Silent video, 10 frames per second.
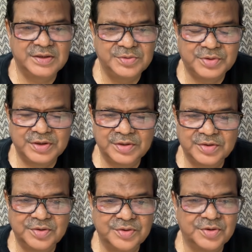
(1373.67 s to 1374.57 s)
You can
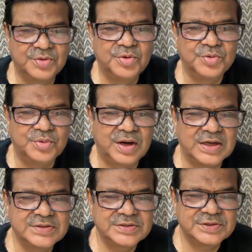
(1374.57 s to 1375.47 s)
go to
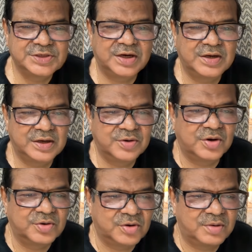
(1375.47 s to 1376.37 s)

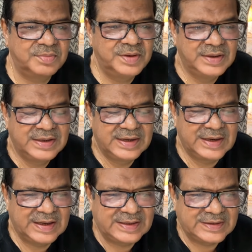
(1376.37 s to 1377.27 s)
askshankar.com
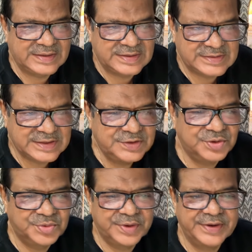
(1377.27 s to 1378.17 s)
and send your
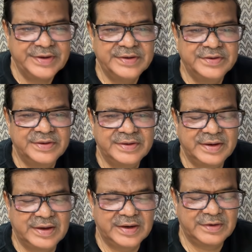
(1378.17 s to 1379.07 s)
query.
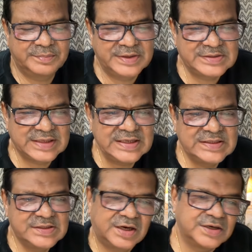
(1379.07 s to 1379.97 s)
I have my site,
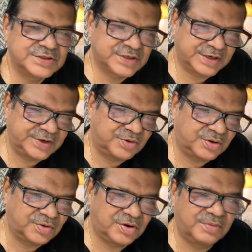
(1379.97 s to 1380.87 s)

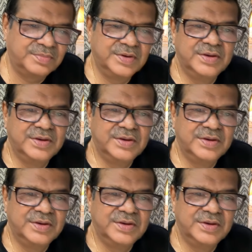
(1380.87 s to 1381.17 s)
shankarstudy.com.